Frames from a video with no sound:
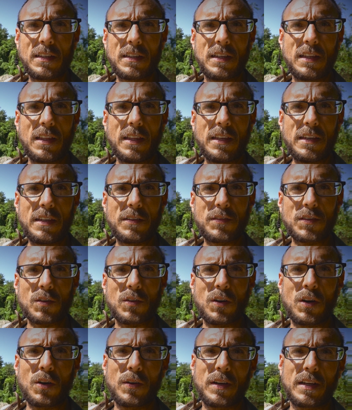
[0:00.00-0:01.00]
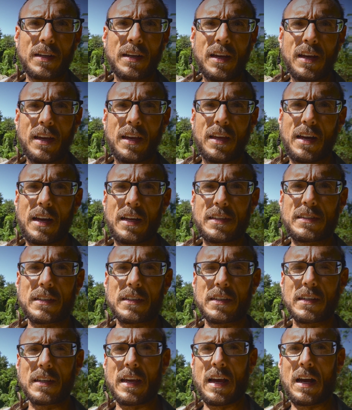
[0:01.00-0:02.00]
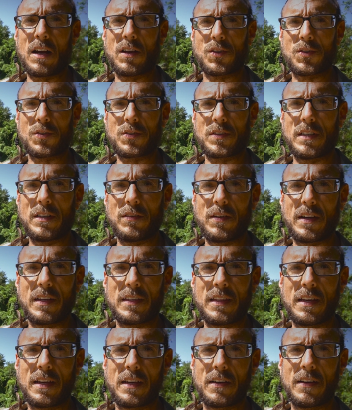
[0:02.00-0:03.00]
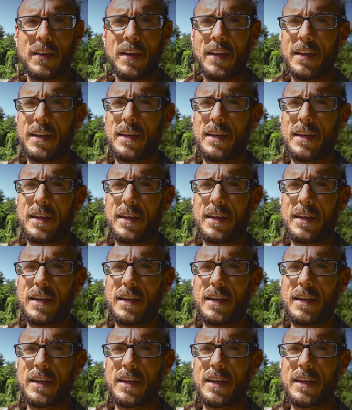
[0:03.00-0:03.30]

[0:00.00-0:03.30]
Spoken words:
the leaves growing. That's a cacao tree right there.